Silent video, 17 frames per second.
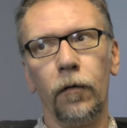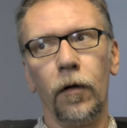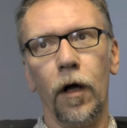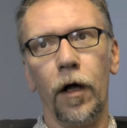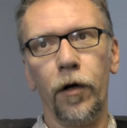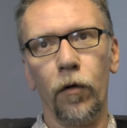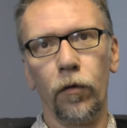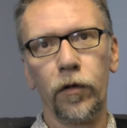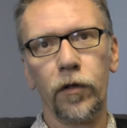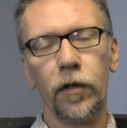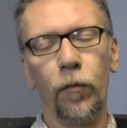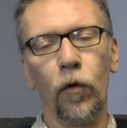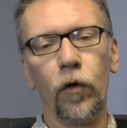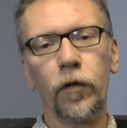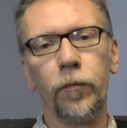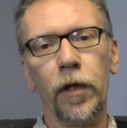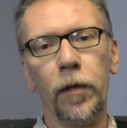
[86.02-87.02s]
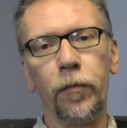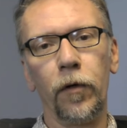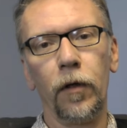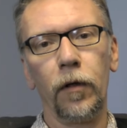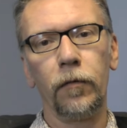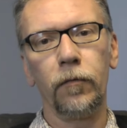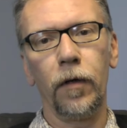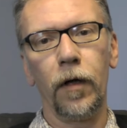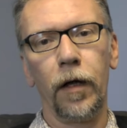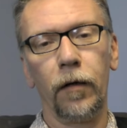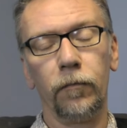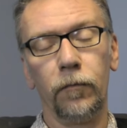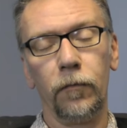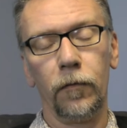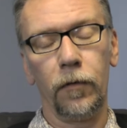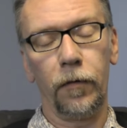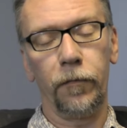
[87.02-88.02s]
unknowns to most people, uh,
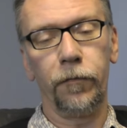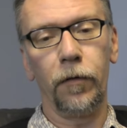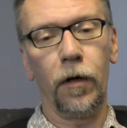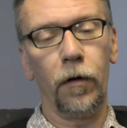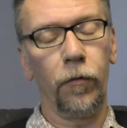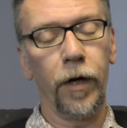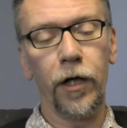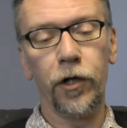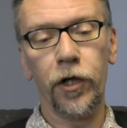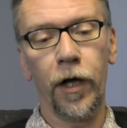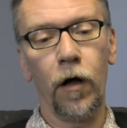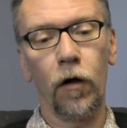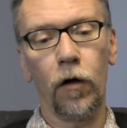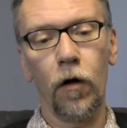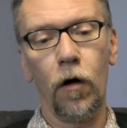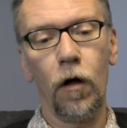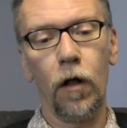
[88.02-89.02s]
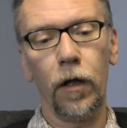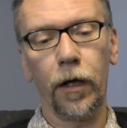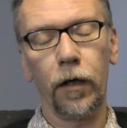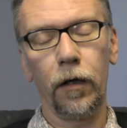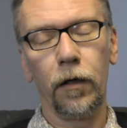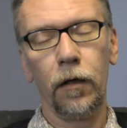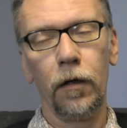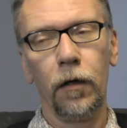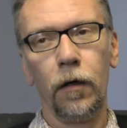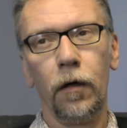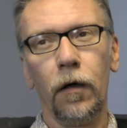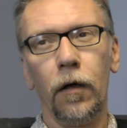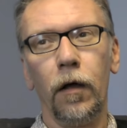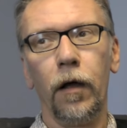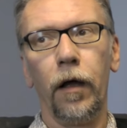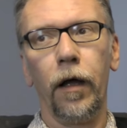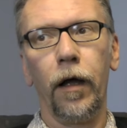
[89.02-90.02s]
a, a raging alcoholic
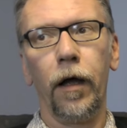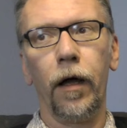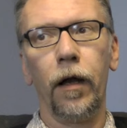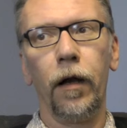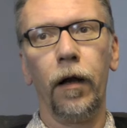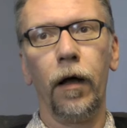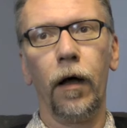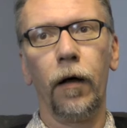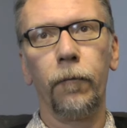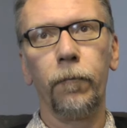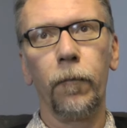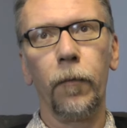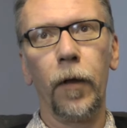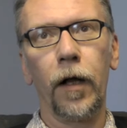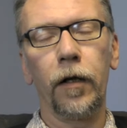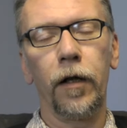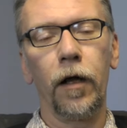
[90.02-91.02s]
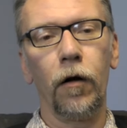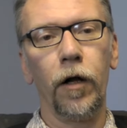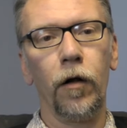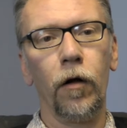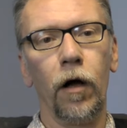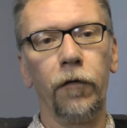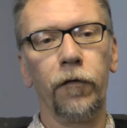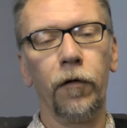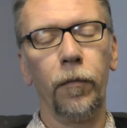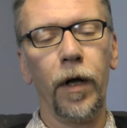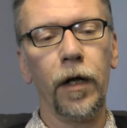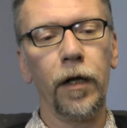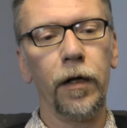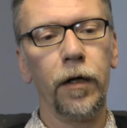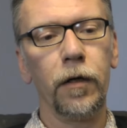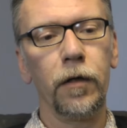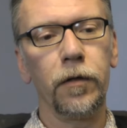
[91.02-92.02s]
and uh, that carried on for
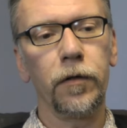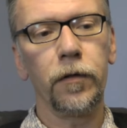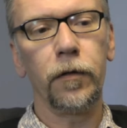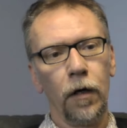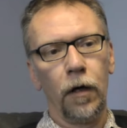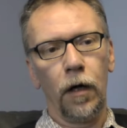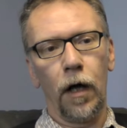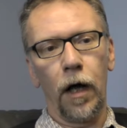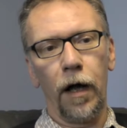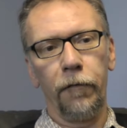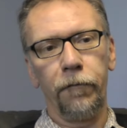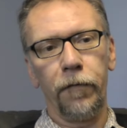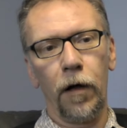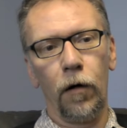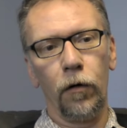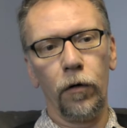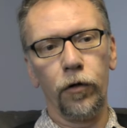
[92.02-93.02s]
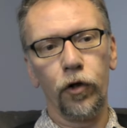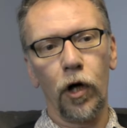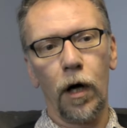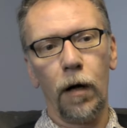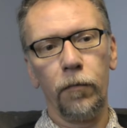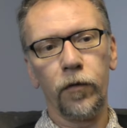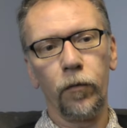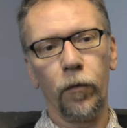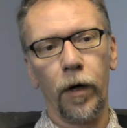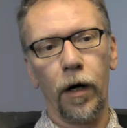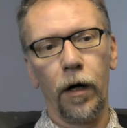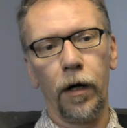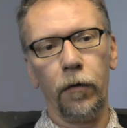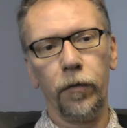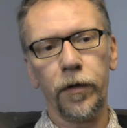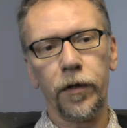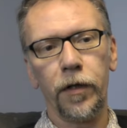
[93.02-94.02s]
many years. I found jobs
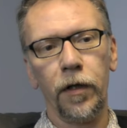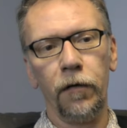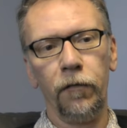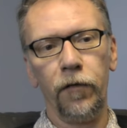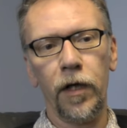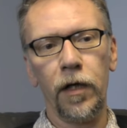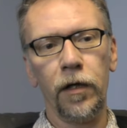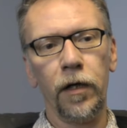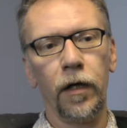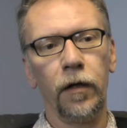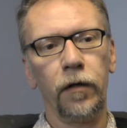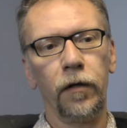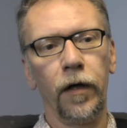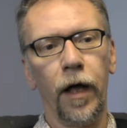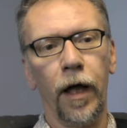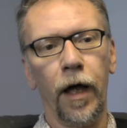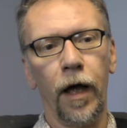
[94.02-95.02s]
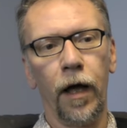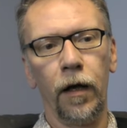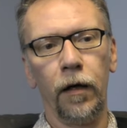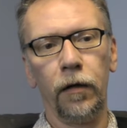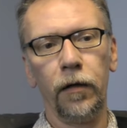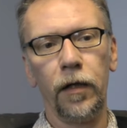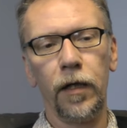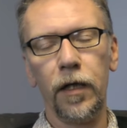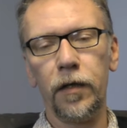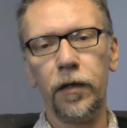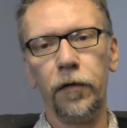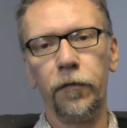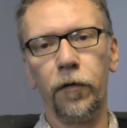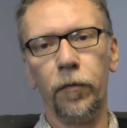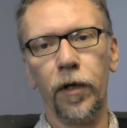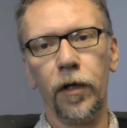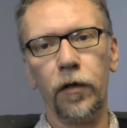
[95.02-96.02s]
where it was convenient and
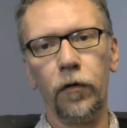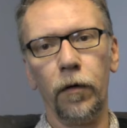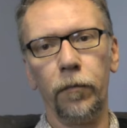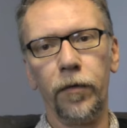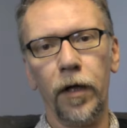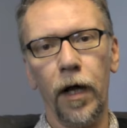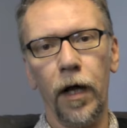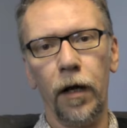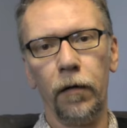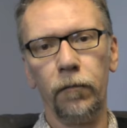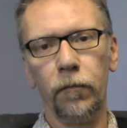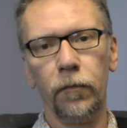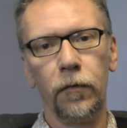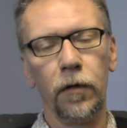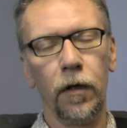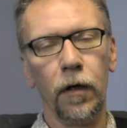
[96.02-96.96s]
easy for me to obtain